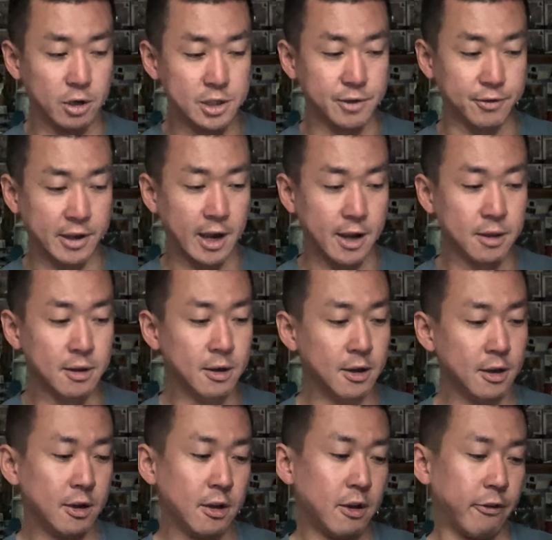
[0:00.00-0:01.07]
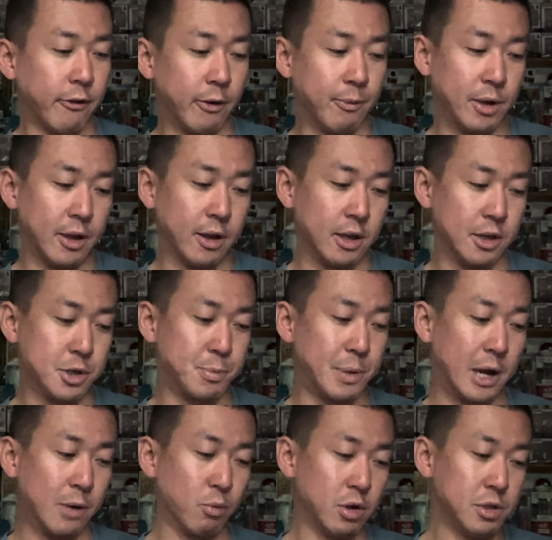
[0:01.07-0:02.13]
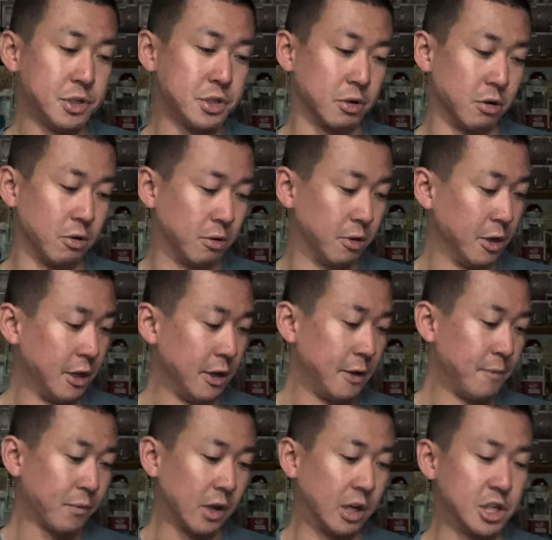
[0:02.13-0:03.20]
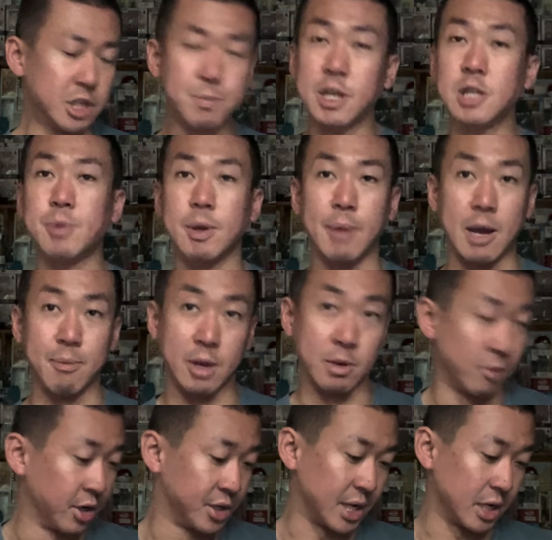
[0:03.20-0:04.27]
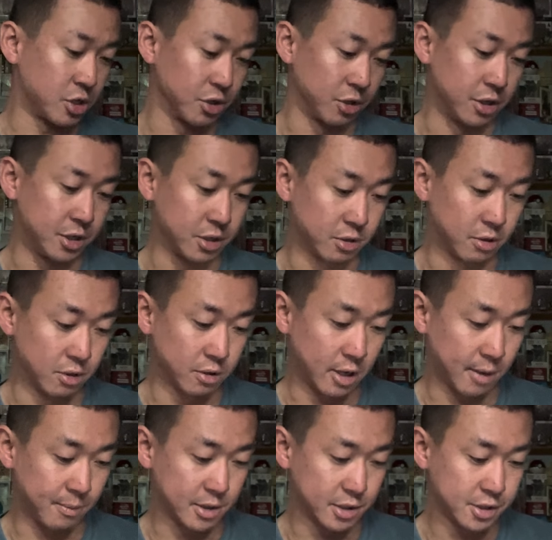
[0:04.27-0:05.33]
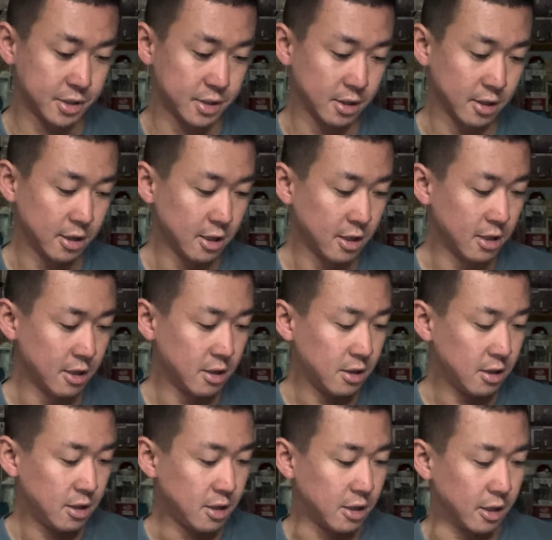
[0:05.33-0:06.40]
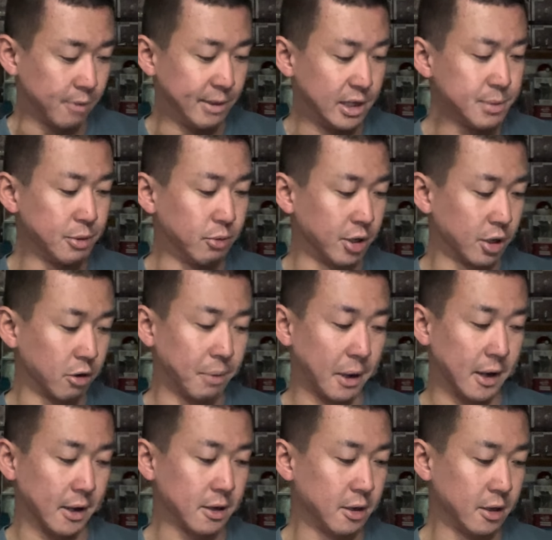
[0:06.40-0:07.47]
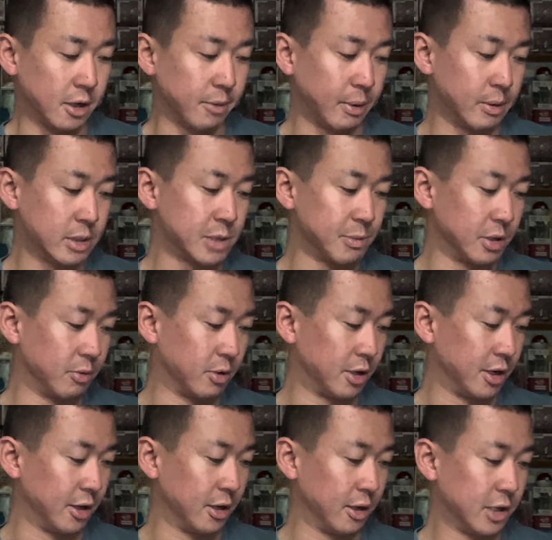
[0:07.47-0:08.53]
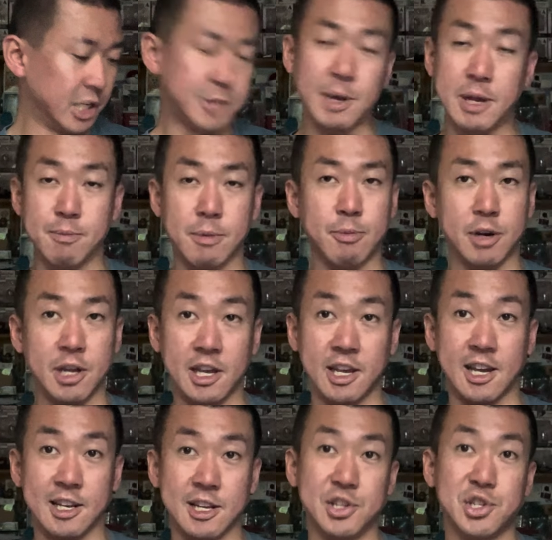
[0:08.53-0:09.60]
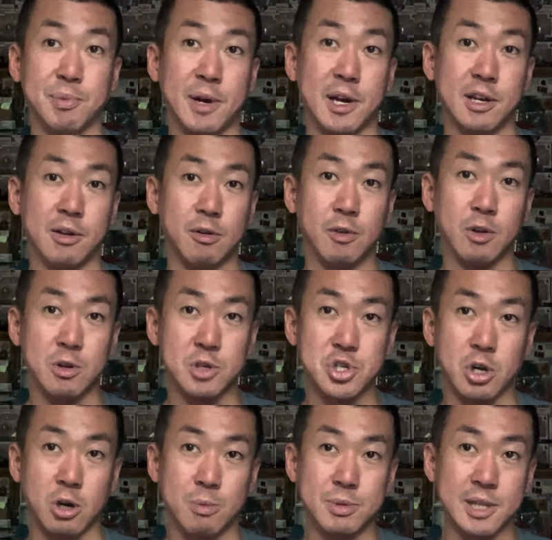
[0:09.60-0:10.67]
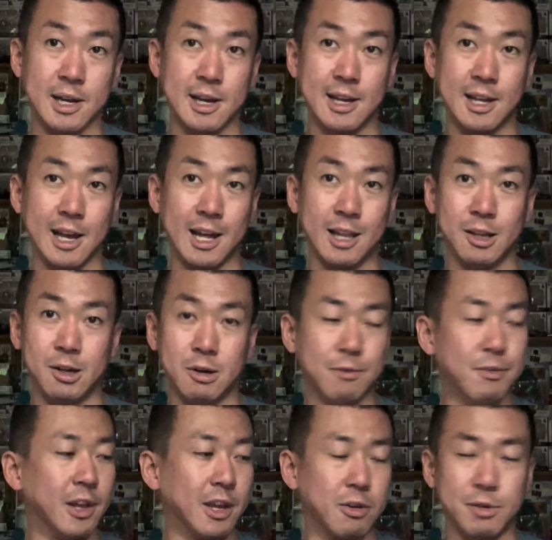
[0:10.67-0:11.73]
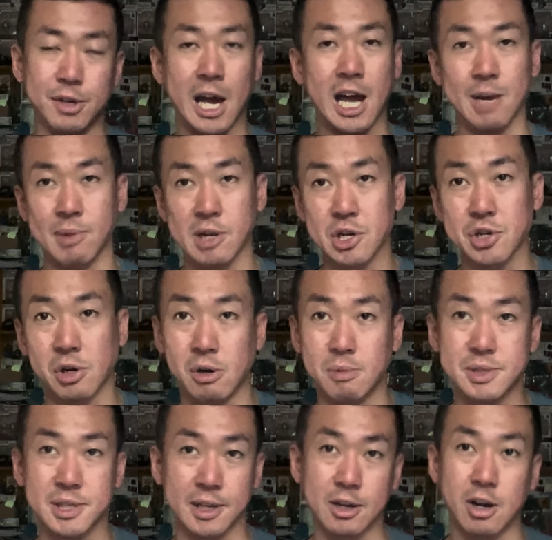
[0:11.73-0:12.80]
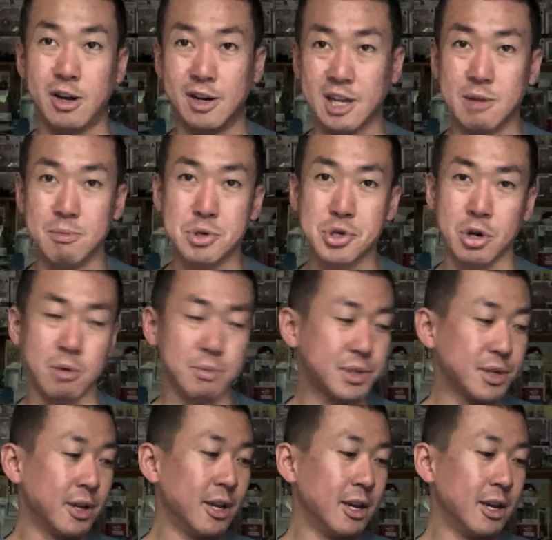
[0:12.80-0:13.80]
yen. From a Japan one, so it just brings me back memories actually. So I'm just, it makes me want to go back. It makes me want to spend my money again in Japan at all the shops that I love, like going to anime shops and card game shops.